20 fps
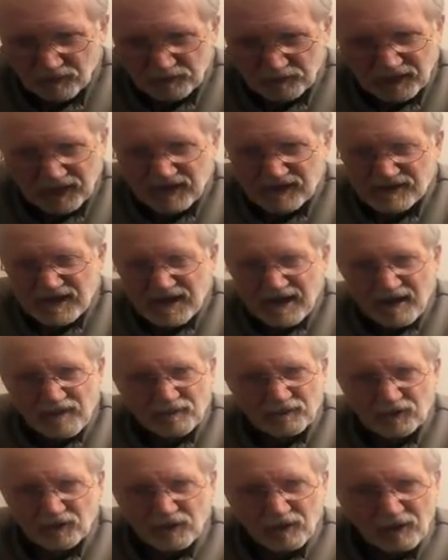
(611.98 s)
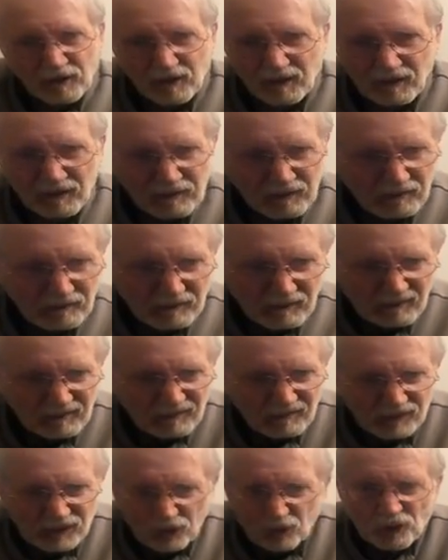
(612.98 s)
kids have little
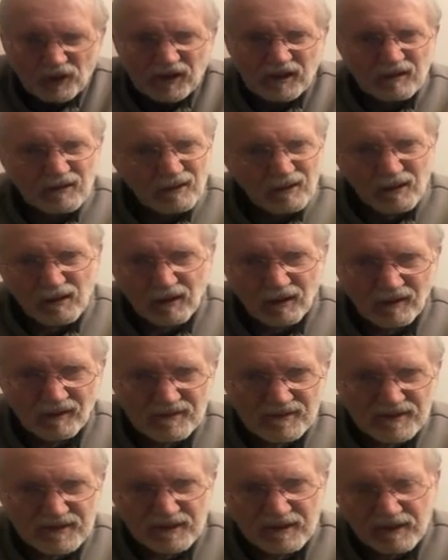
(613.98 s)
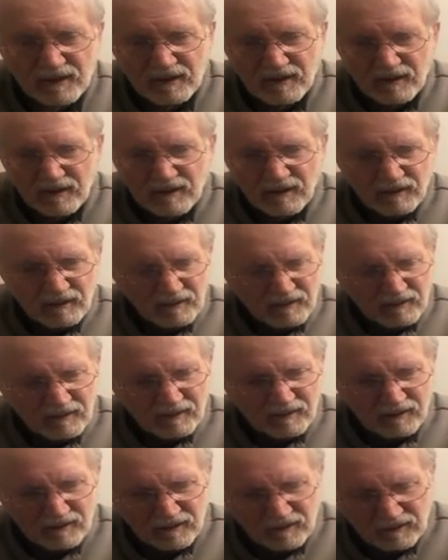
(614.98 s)
toy cars,
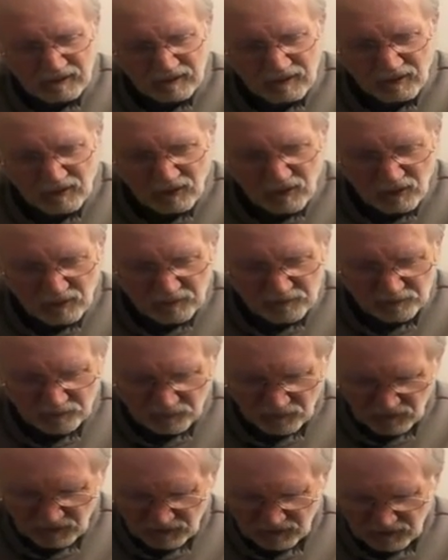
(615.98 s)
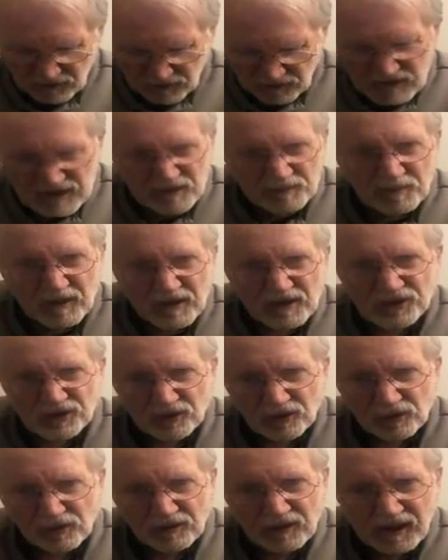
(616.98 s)
you know, in this
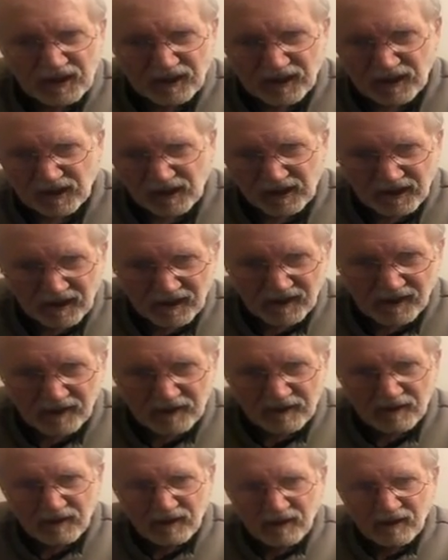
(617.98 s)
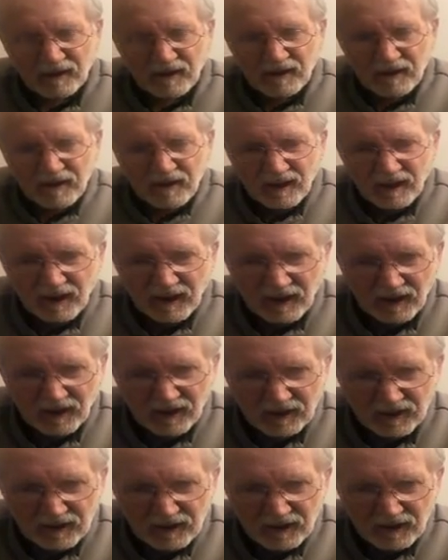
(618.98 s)
special kiddie land,
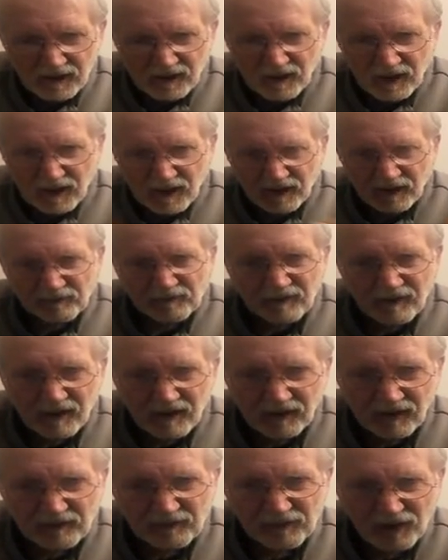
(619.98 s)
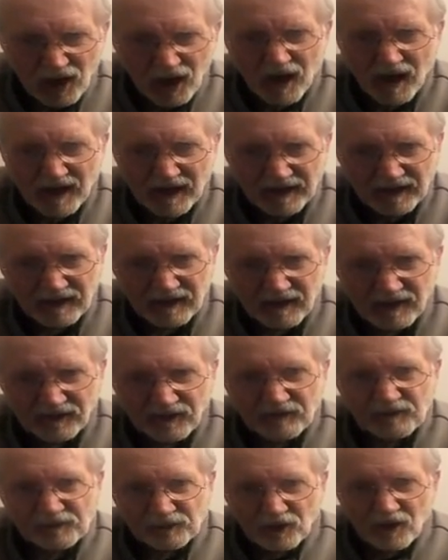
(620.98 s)
and they
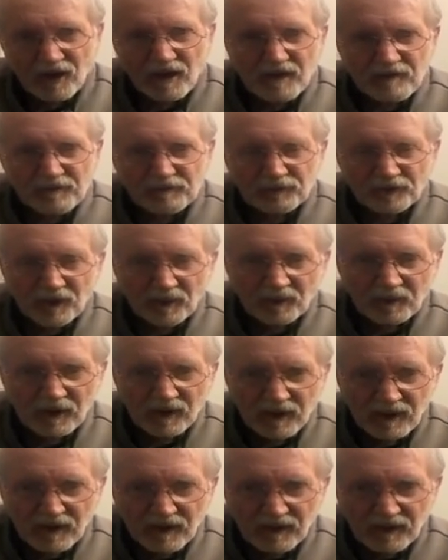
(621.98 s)
fly from,